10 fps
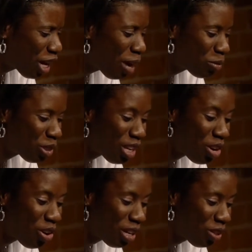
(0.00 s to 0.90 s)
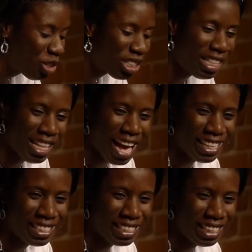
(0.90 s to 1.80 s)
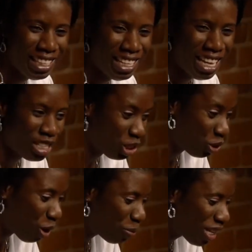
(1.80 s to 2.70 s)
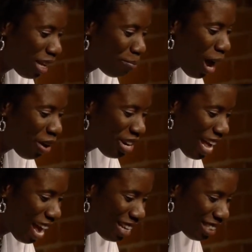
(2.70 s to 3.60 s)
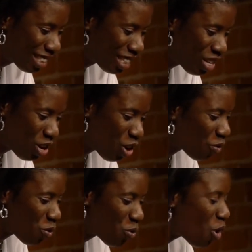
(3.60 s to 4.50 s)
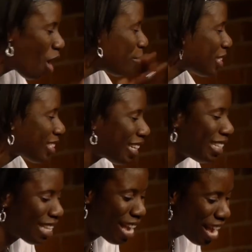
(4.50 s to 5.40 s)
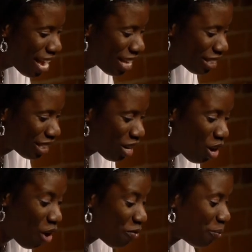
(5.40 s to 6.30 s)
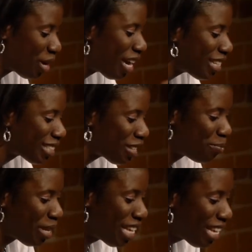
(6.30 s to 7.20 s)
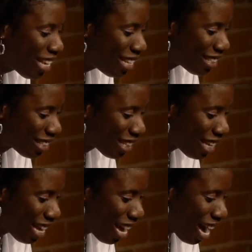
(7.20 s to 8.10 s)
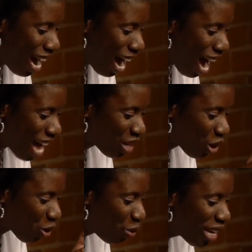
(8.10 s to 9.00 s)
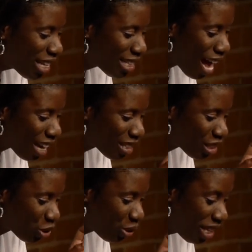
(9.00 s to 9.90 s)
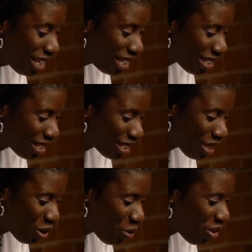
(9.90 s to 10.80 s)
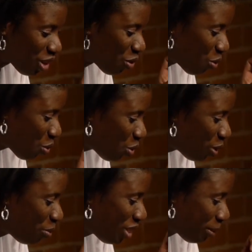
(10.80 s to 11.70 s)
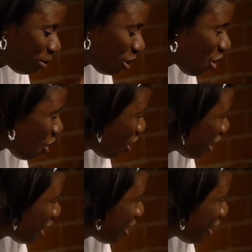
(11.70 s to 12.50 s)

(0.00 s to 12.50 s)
come to the conclusion that a tropical paradise of warm sunny days, of birds and bees, and green dark trees where the cool breeze blow